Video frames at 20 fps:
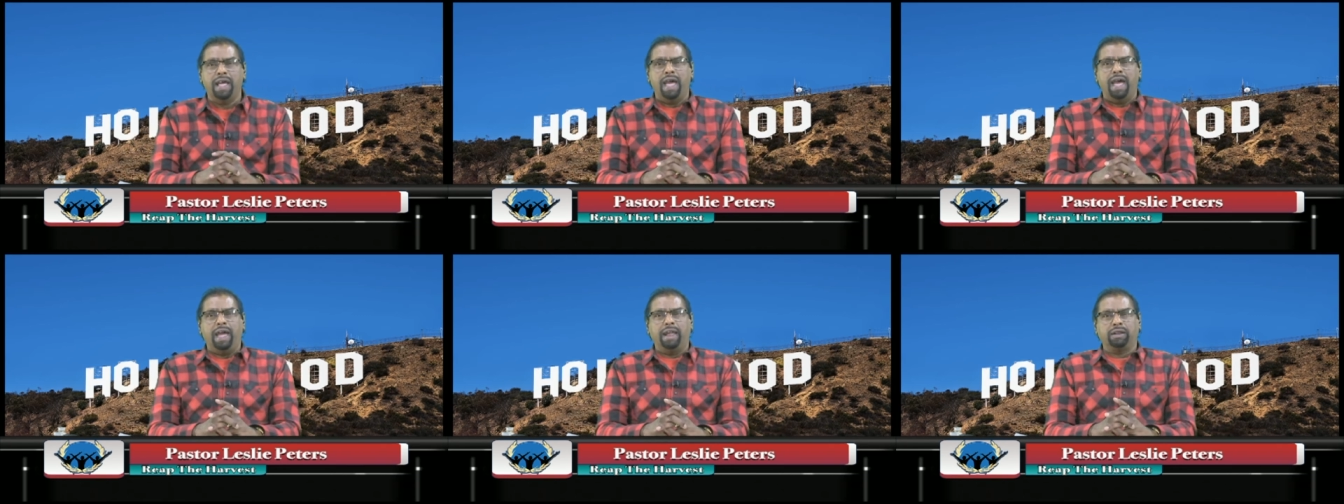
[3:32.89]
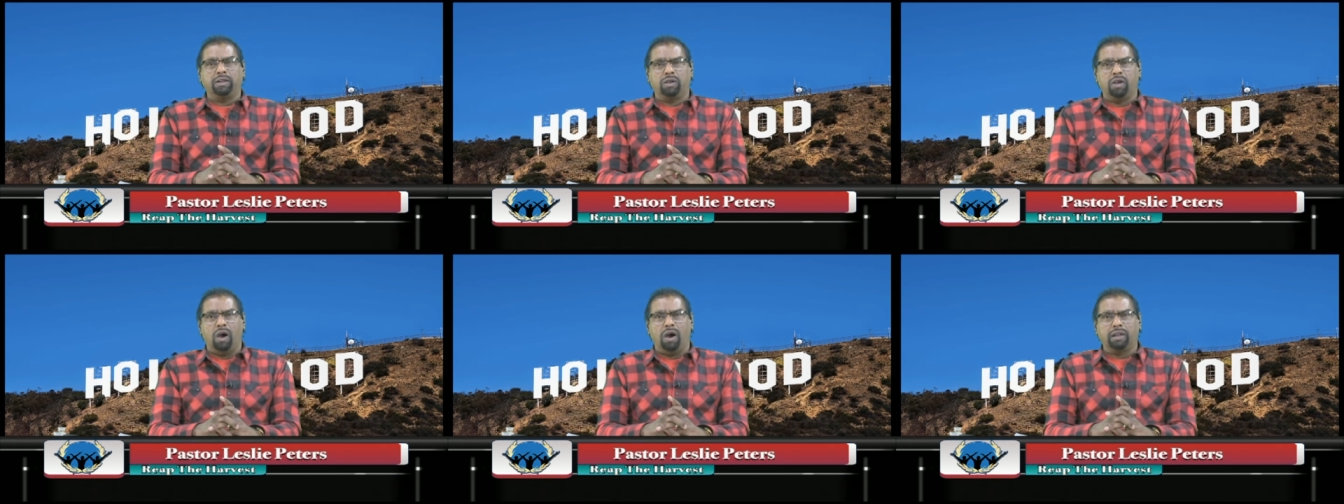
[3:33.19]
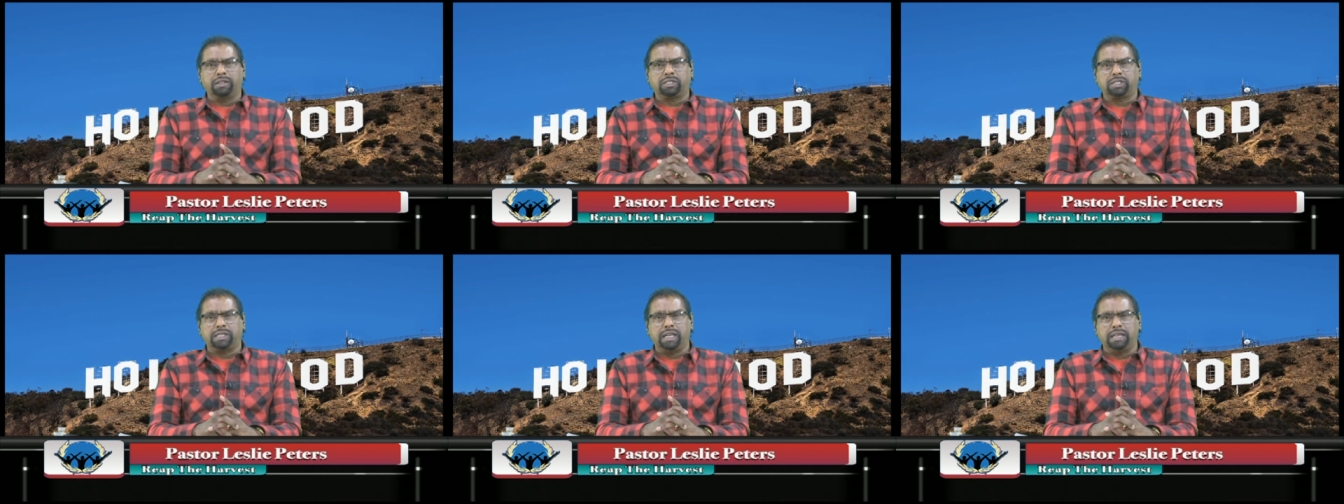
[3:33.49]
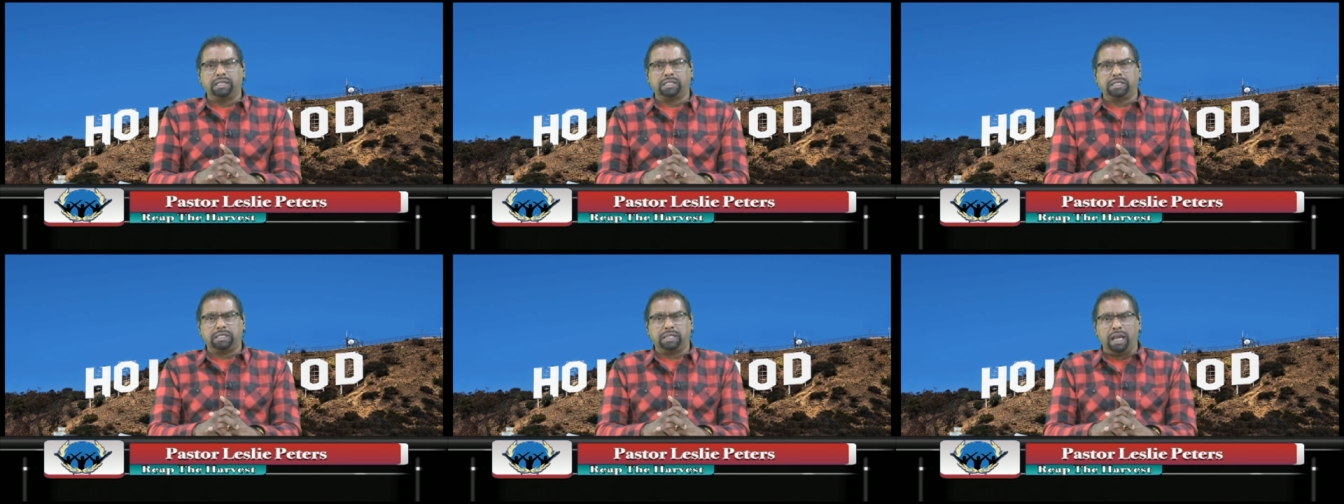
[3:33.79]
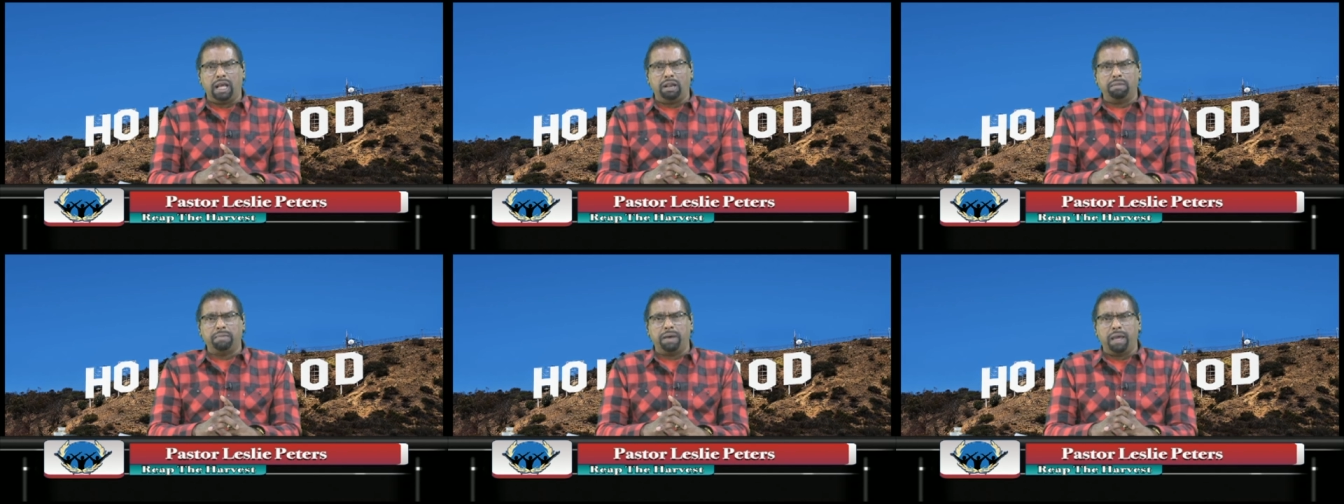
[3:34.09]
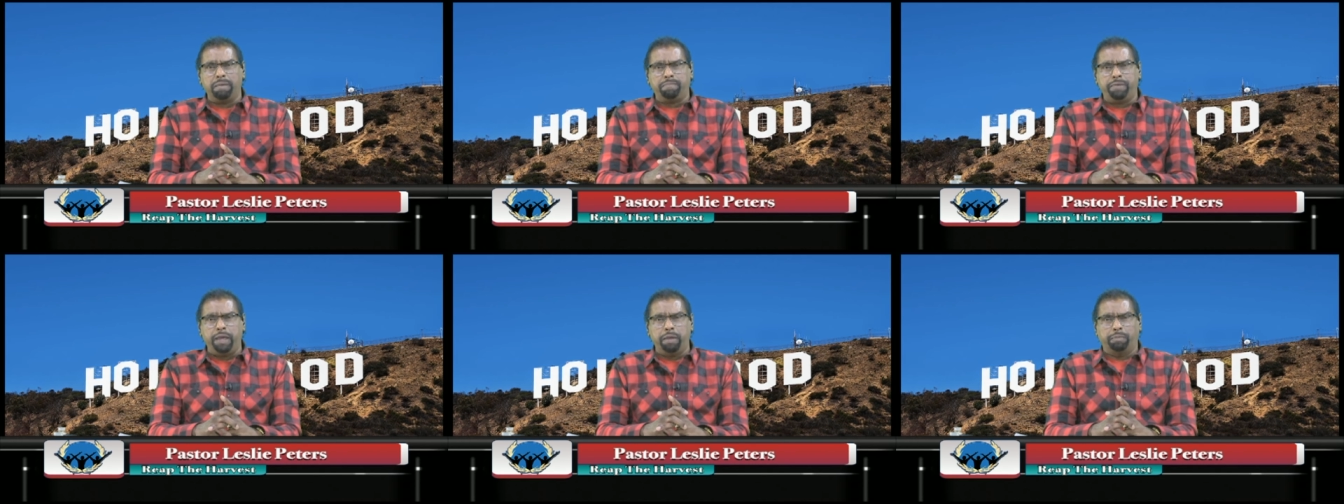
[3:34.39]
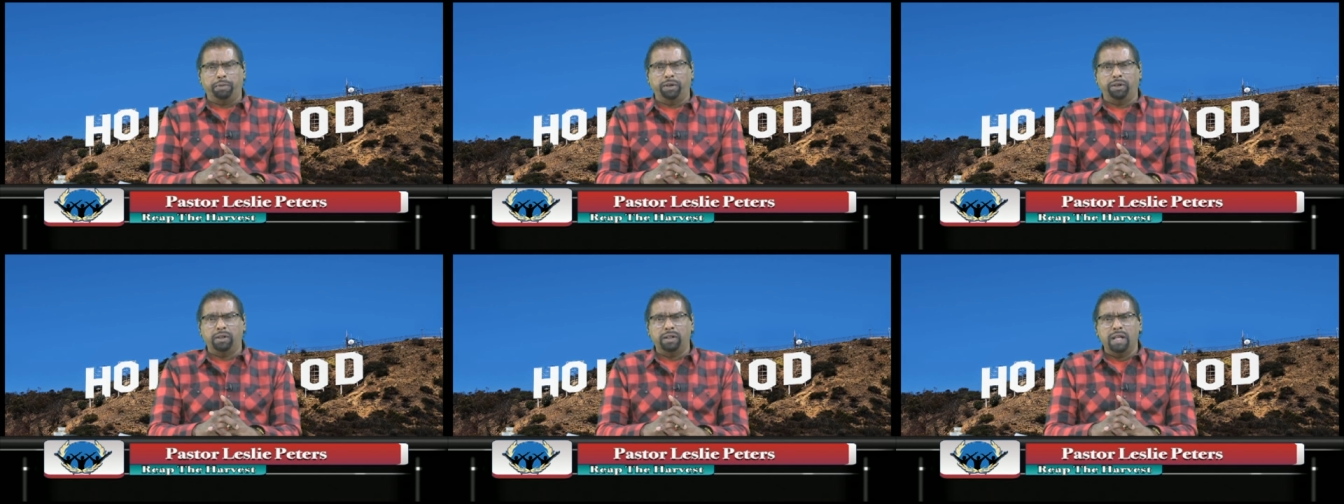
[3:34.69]
And God says, Tell my
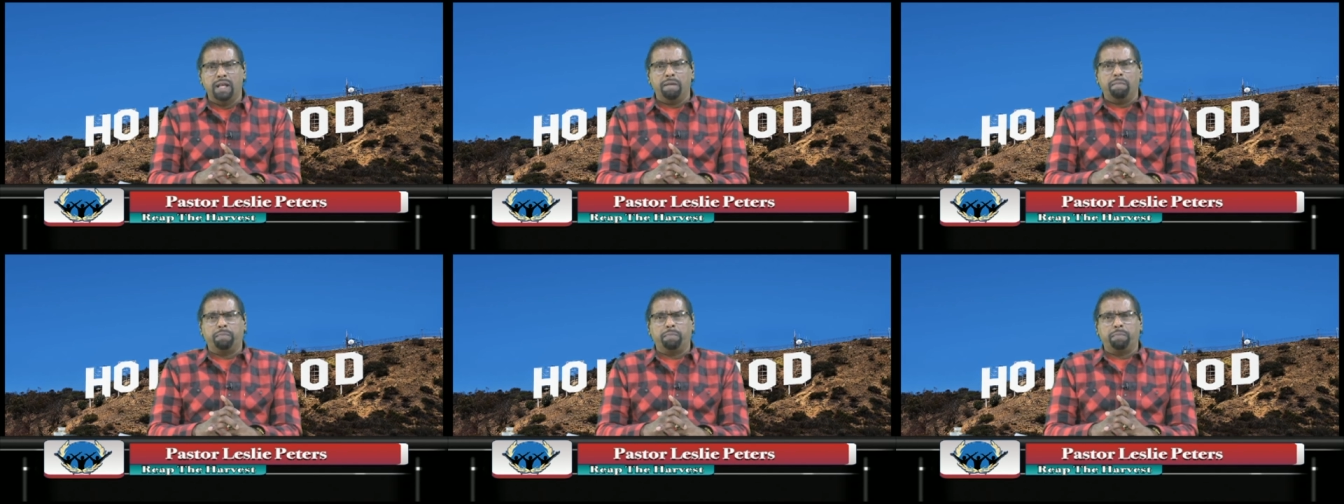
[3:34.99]
people